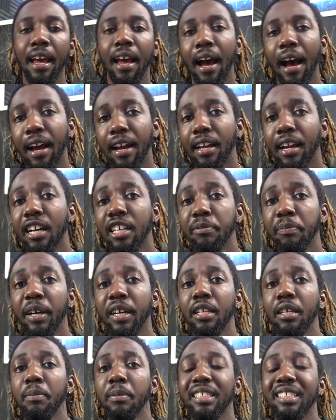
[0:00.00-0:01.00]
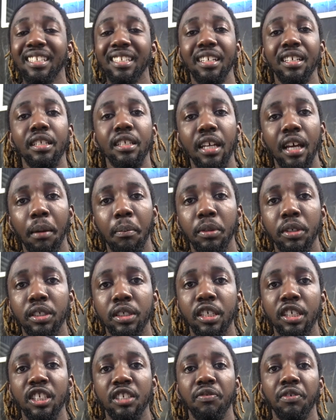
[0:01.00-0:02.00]
Hi guys, my name is Kendi. I'm a
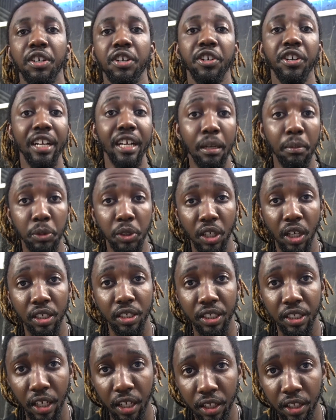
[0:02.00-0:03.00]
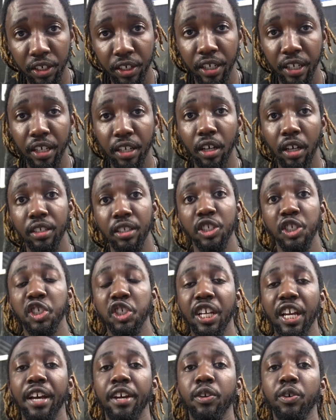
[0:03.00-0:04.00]
six-figure Amazon seller, and on this
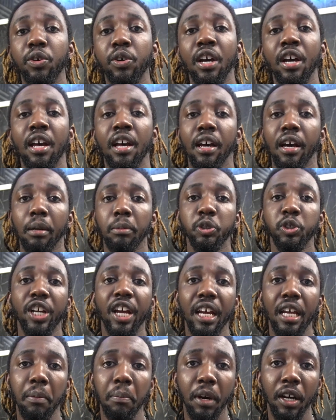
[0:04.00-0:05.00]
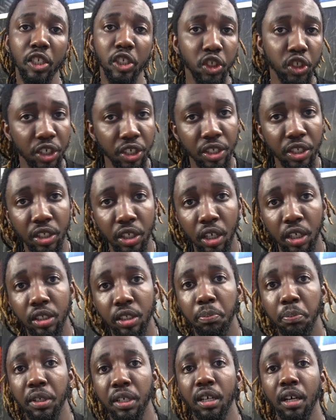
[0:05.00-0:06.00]
channel, I'm tracking my journey on
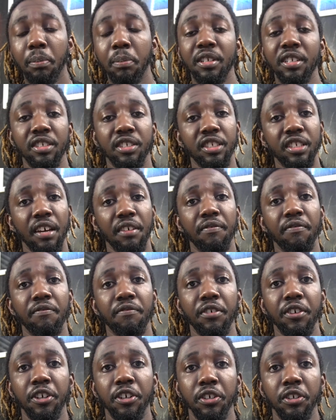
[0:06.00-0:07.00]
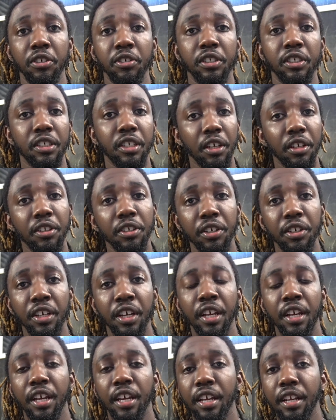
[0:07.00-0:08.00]
to becoming a seven-figure seller,
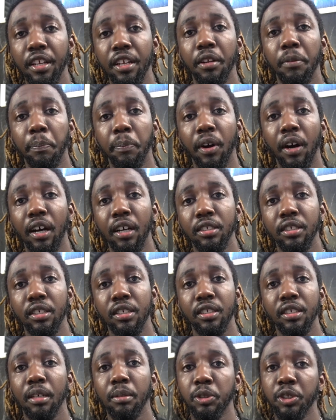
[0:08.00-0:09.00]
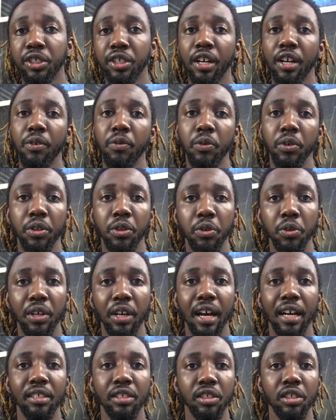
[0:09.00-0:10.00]
and in the process, I'm sharing with you
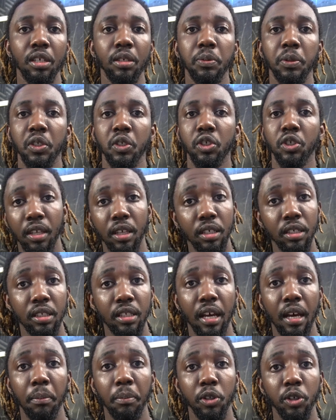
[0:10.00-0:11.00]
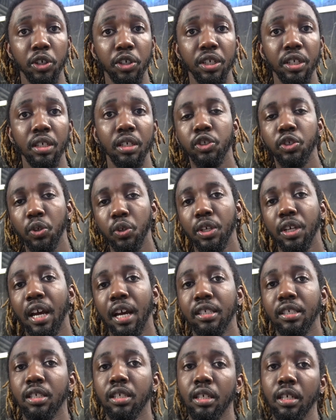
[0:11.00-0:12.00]
guys tips and things that I'm learning so you
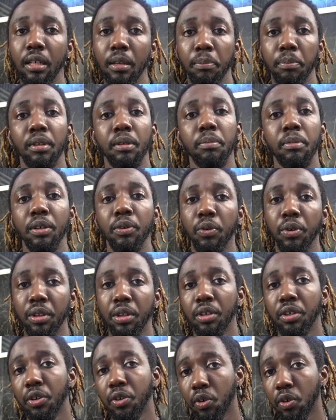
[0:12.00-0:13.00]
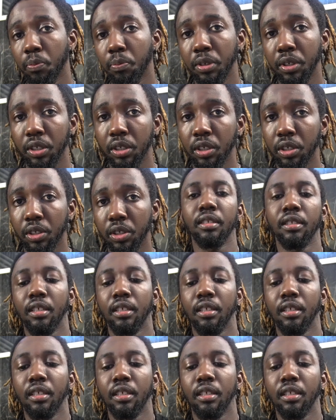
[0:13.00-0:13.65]
guys can implement within your own business.